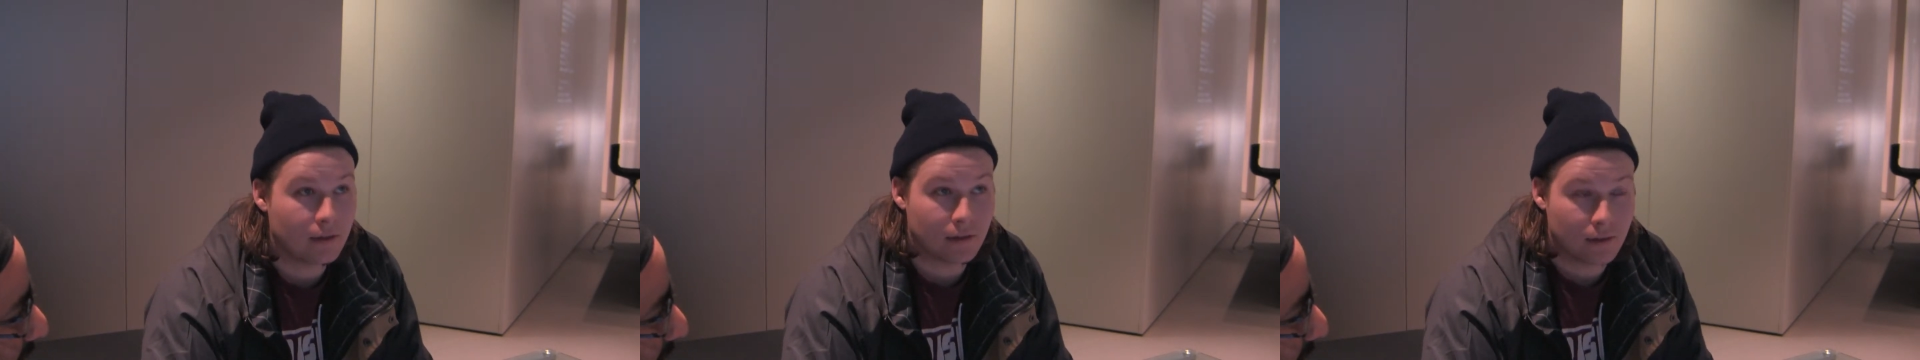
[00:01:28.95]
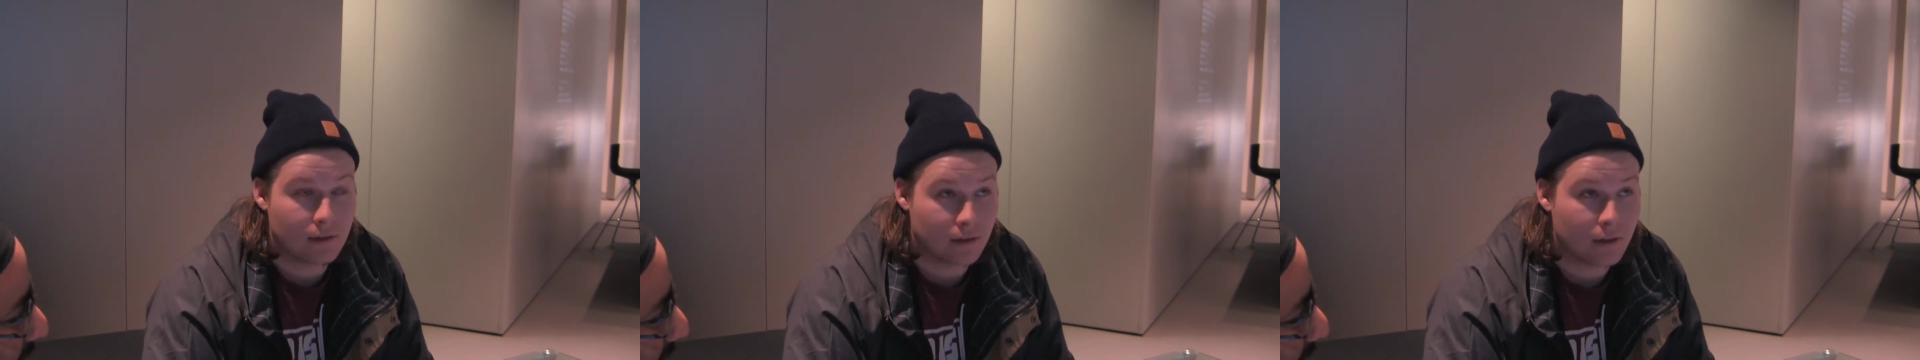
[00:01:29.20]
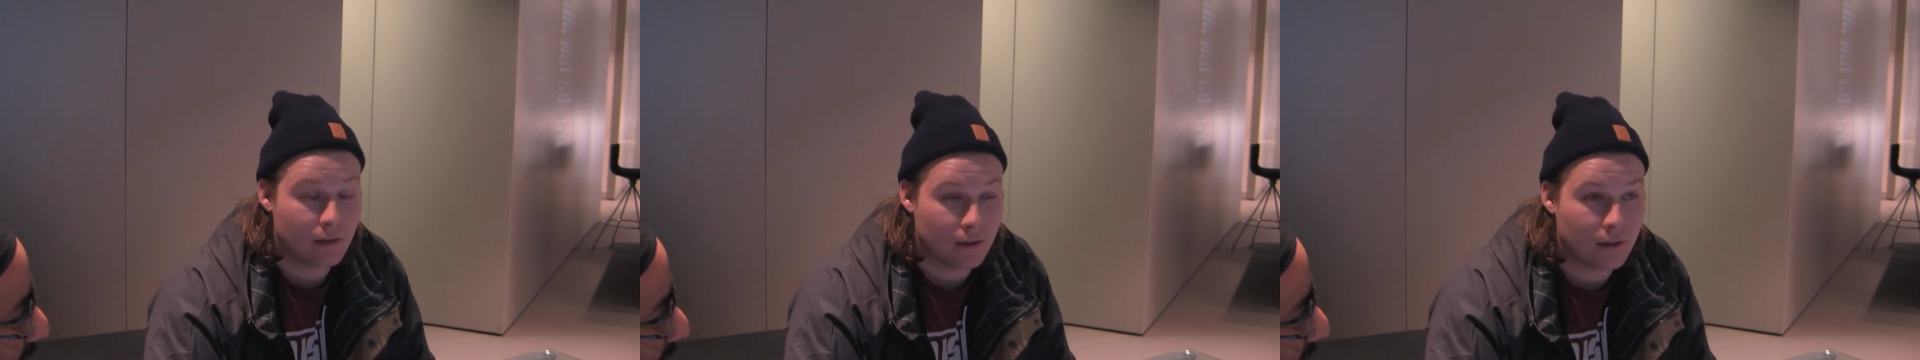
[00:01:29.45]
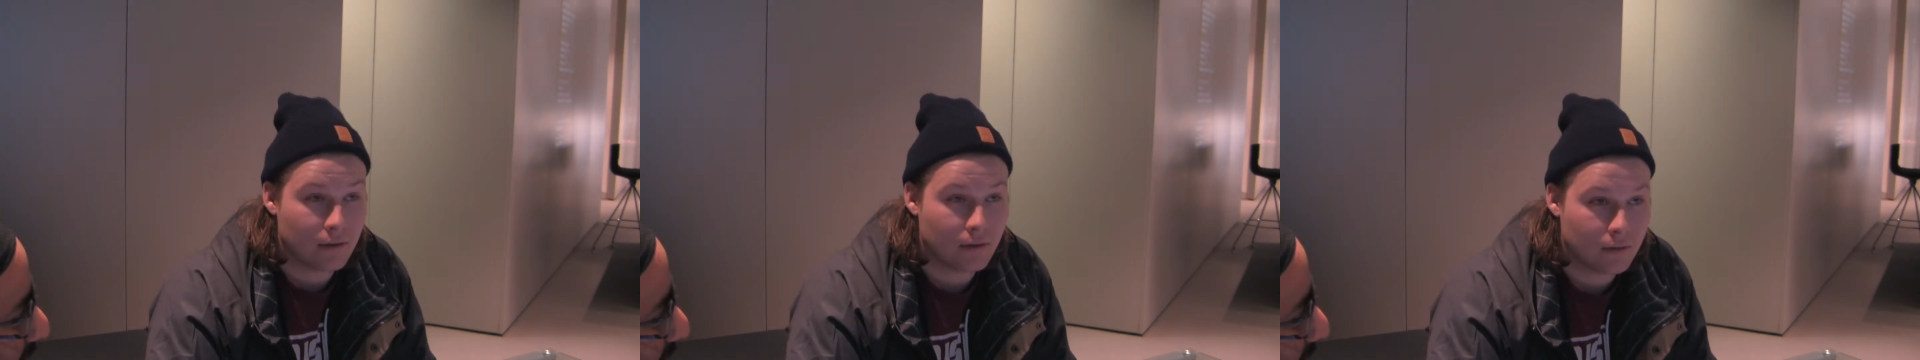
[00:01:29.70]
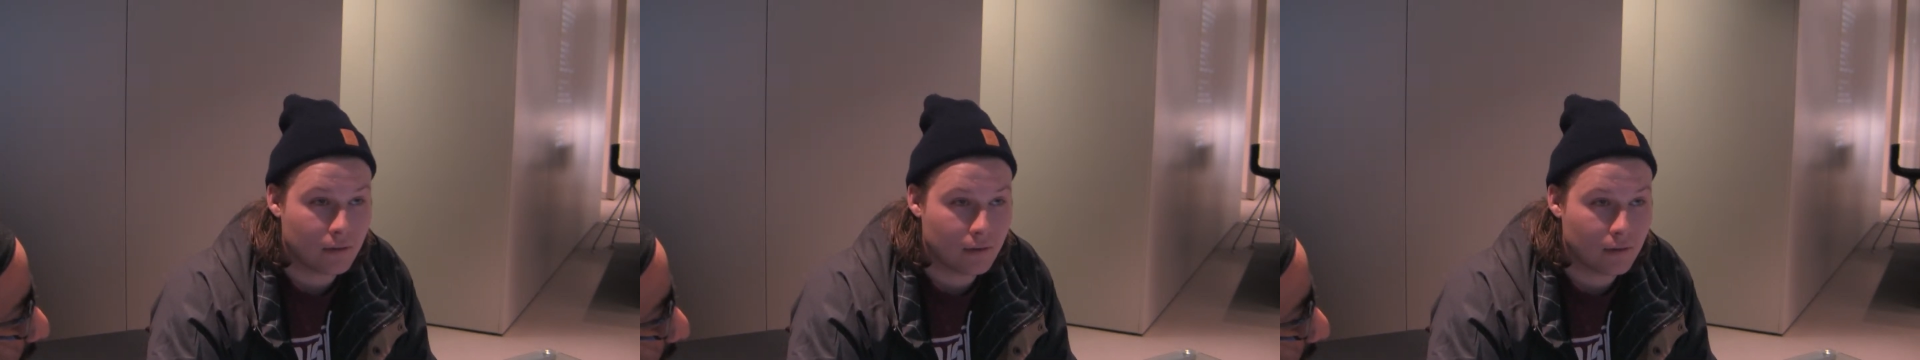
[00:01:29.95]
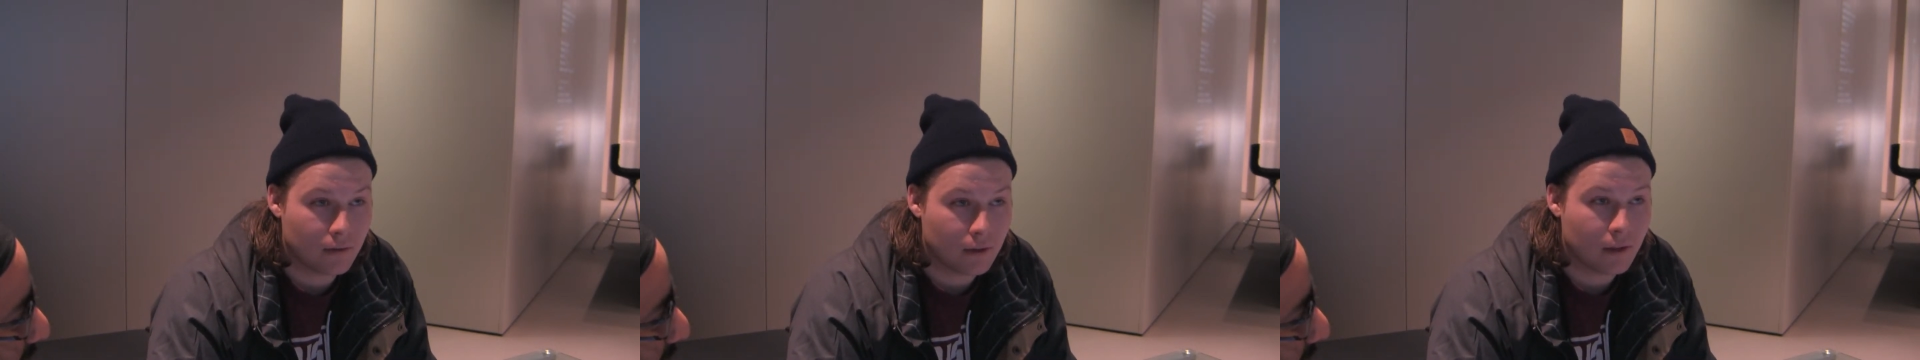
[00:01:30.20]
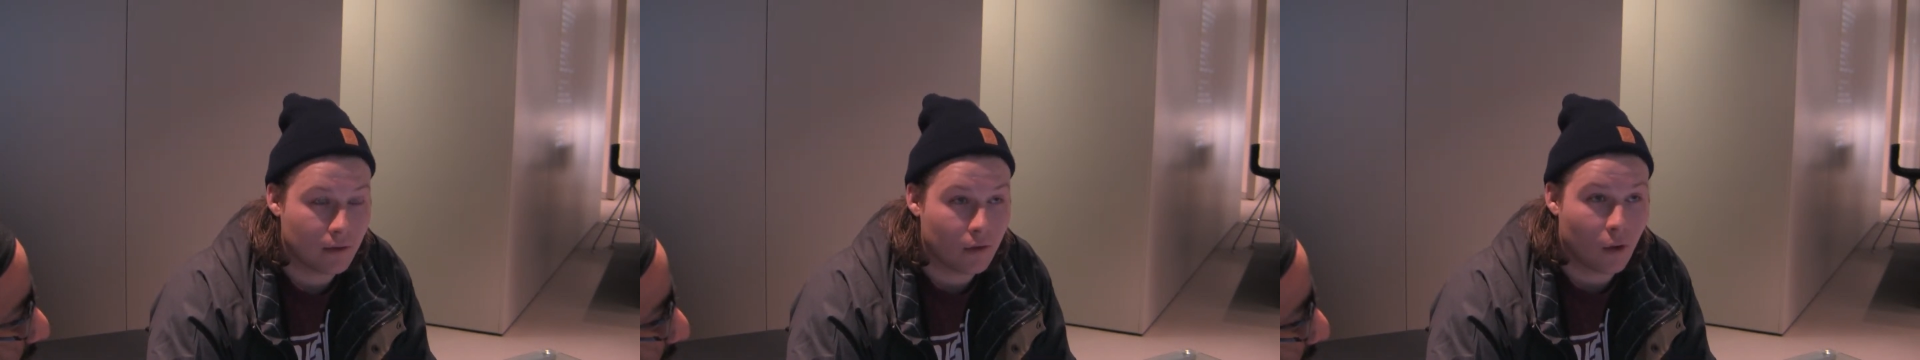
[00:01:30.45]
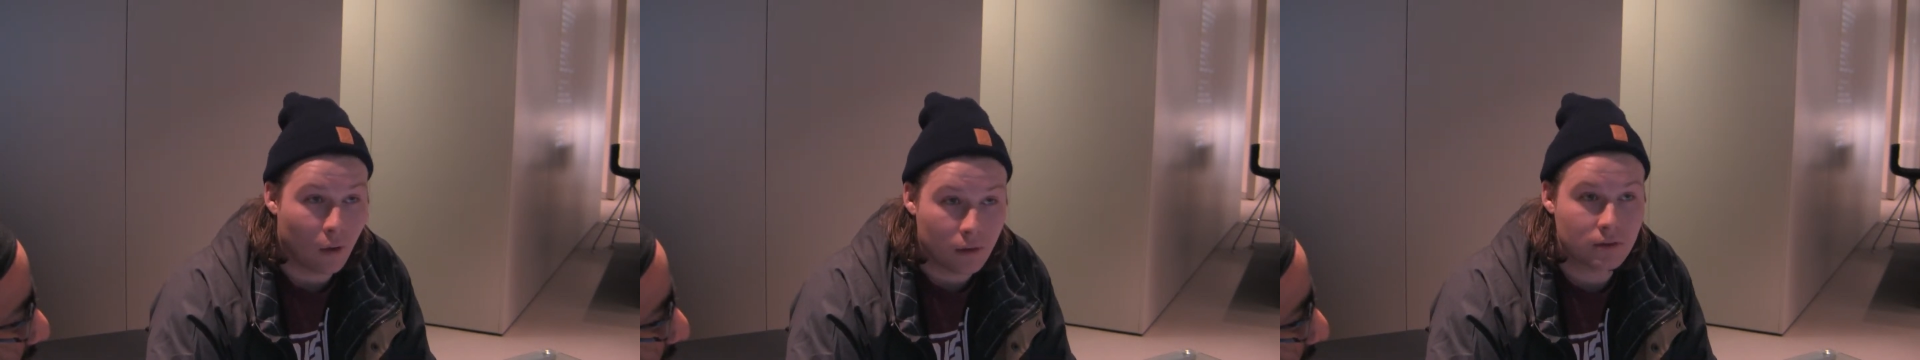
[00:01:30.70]
It's
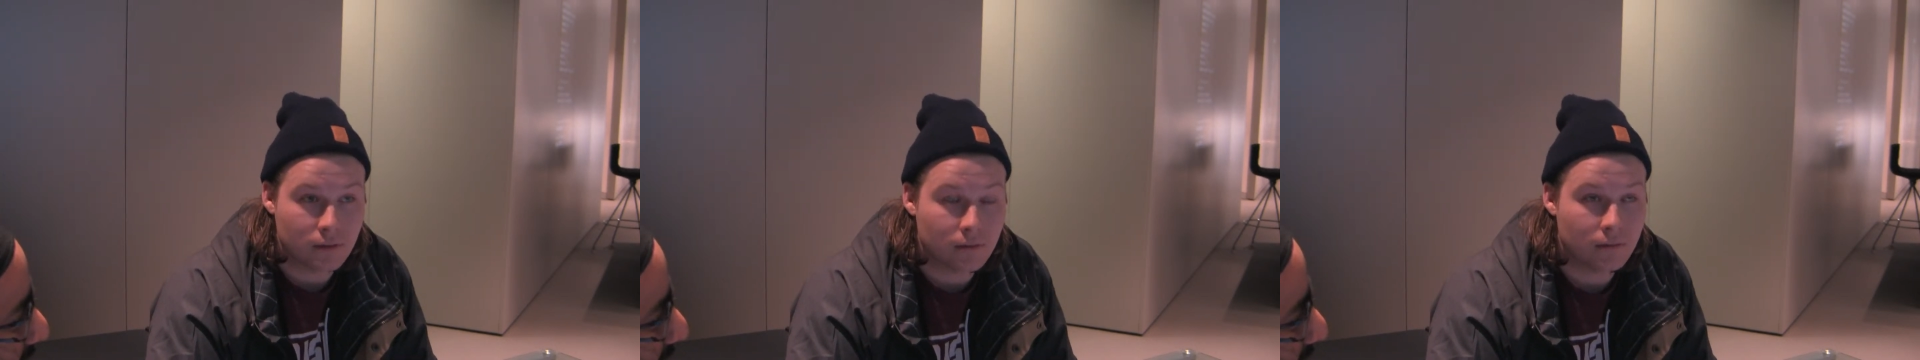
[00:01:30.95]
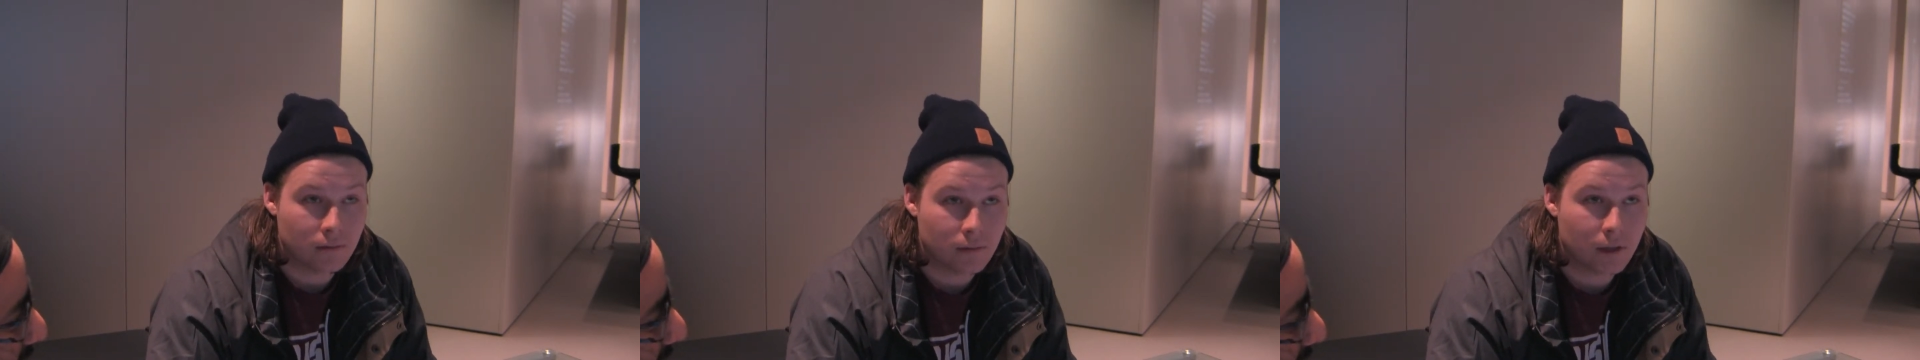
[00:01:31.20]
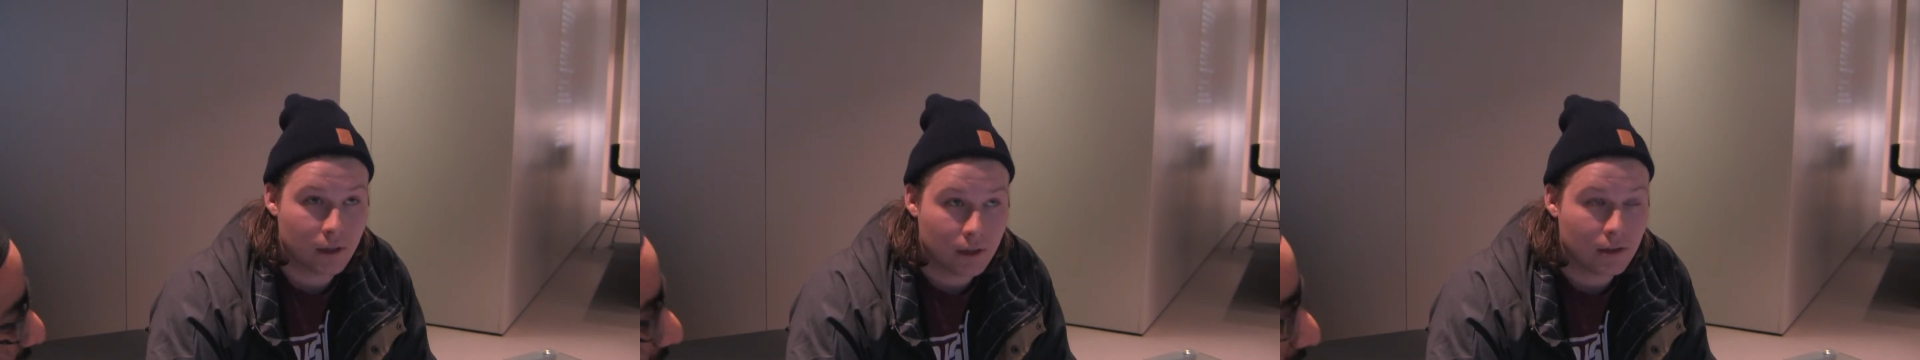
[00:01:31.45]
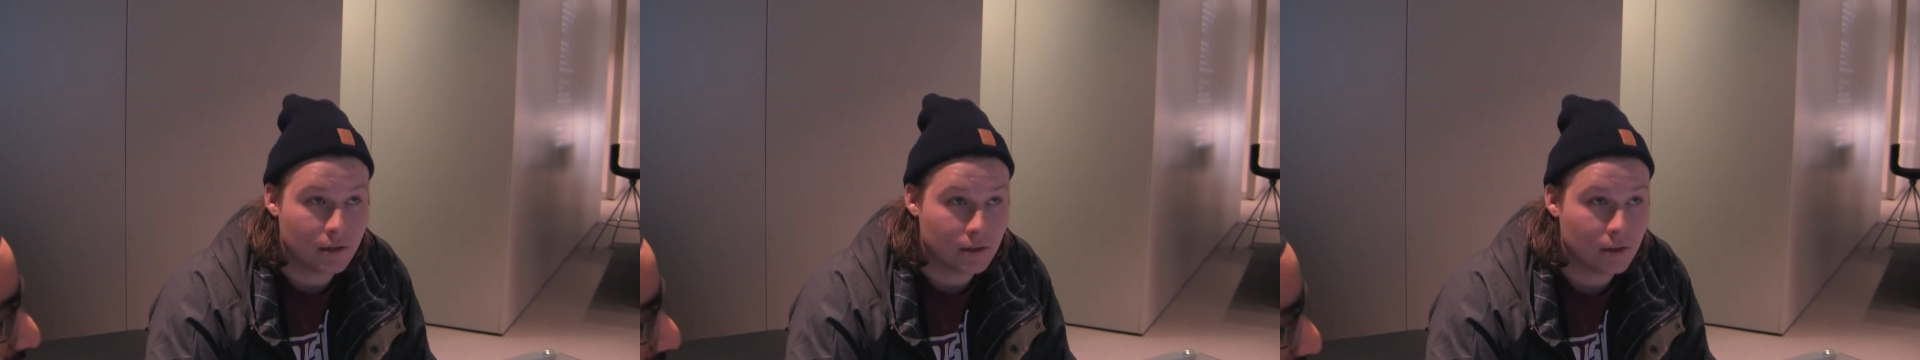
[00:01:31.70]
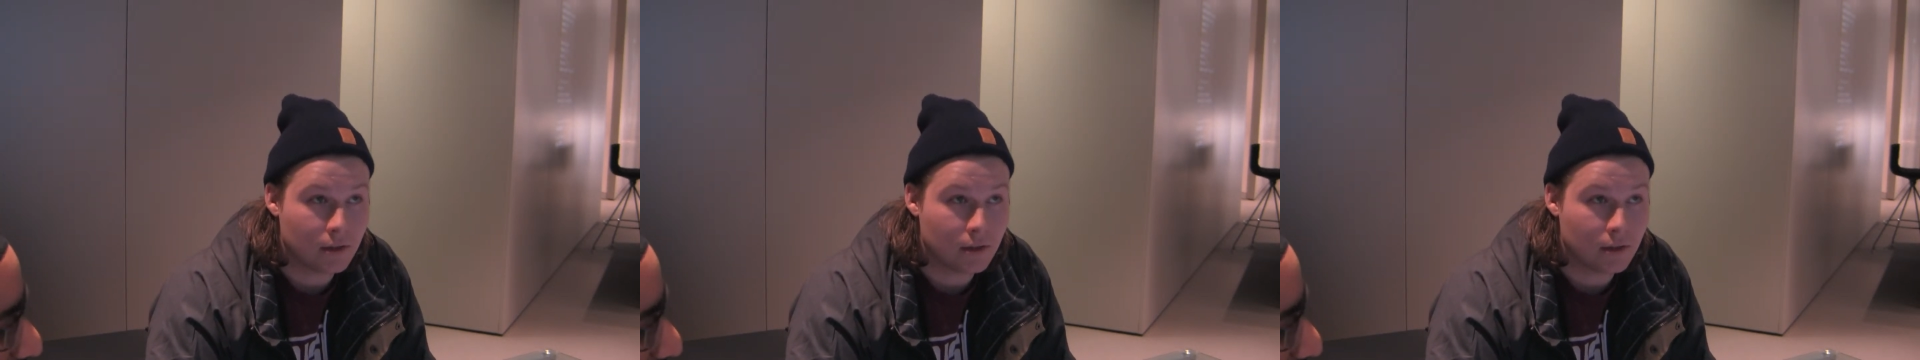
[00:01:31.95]
awesome. It is.